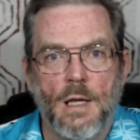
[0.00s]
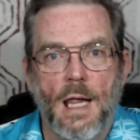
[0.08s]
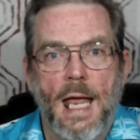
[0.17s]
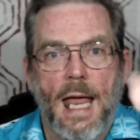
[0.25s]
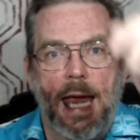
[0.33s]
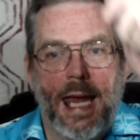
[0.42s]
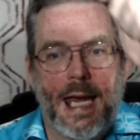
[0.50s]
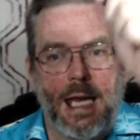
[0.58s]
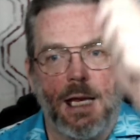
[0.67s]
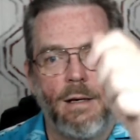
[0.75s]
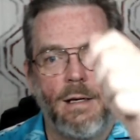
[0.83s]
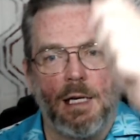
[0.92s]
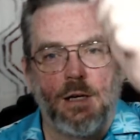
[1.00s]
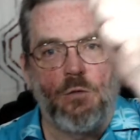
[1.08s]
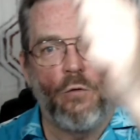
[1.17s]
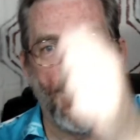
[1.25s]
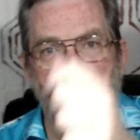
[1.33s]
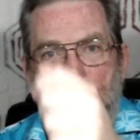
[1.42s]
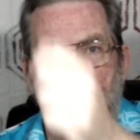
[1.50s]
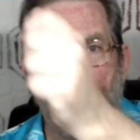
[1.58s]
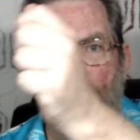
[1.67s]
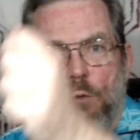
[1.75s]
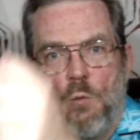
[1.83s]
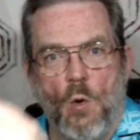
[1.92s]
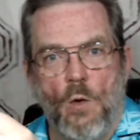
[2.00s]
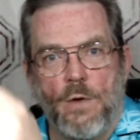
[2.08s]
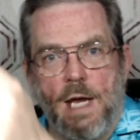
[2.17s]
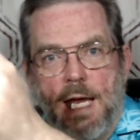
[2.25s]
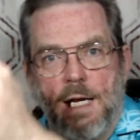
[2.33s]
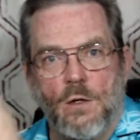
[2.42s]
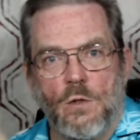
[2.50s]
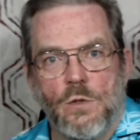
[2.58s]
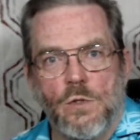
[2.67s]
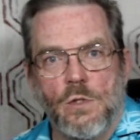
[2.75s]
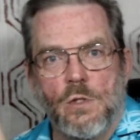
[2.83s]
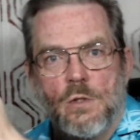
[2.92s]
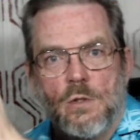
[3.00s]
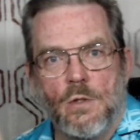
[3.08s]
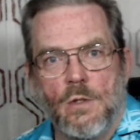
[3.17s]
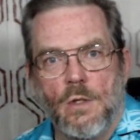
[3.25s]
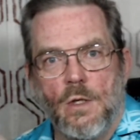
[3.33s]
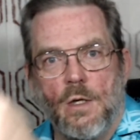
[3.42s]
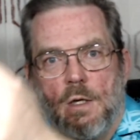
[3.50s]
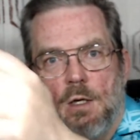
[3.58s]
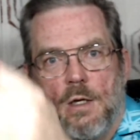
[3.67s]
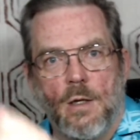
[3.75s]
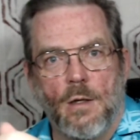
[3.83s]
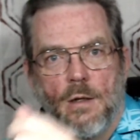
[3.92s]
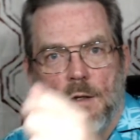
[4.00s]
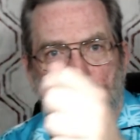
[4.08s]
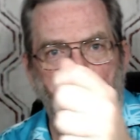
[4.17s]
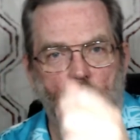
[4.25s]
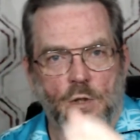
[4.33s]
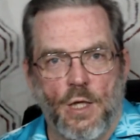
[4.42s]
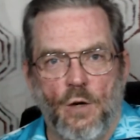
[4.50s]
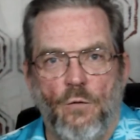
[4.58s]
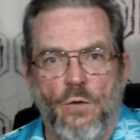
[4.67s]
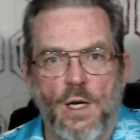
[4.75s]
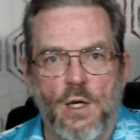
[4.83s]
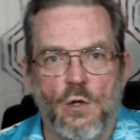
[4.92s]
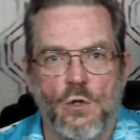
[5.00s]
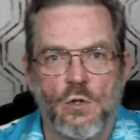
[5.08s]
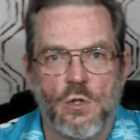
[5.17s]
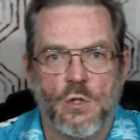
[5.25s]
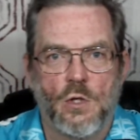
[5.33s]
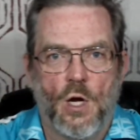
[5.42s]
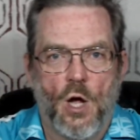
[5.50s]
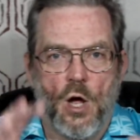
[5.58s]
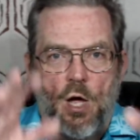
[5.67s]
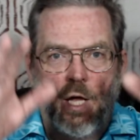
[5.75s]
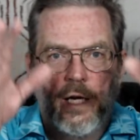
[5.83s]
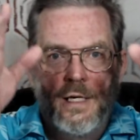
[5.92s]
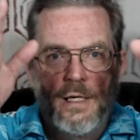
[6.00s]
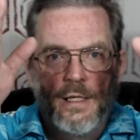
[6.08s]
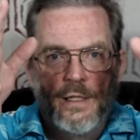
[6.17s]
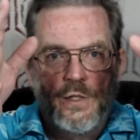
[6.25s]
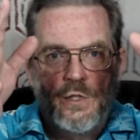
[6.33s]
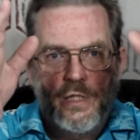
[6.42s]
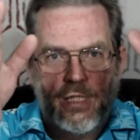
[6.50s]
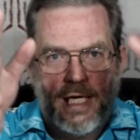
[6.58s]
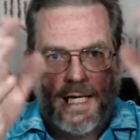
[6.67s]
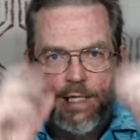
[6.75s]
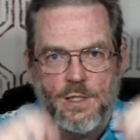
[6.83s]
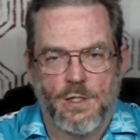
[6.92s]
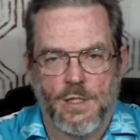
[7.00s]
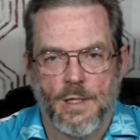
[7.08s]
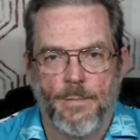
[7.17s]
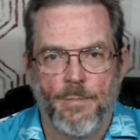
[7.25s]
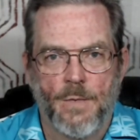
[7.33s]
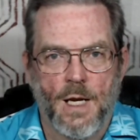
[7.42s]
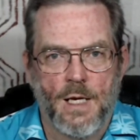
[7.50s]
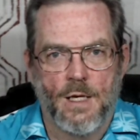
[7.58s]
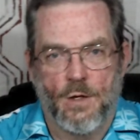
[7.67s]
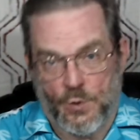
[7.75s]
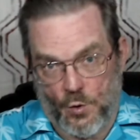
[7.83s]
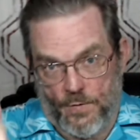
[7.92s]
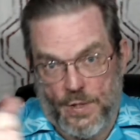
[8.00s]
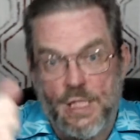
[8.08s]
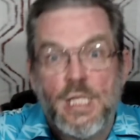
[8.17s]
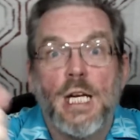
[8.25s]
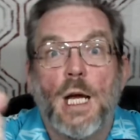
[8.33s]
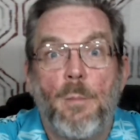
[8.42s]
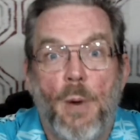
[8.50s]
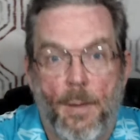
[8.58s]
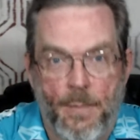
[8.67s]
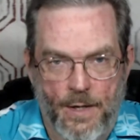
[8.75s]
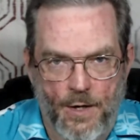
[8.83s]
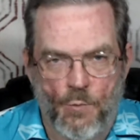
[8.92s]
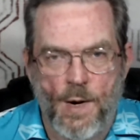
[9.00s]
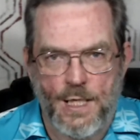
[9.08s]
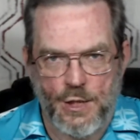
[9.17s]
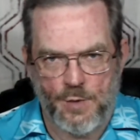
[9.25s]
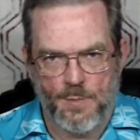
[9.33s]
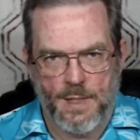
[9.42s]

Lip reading: and in front of the row of candles, there's little figures on sticks, sort of a stick puppet arrangement,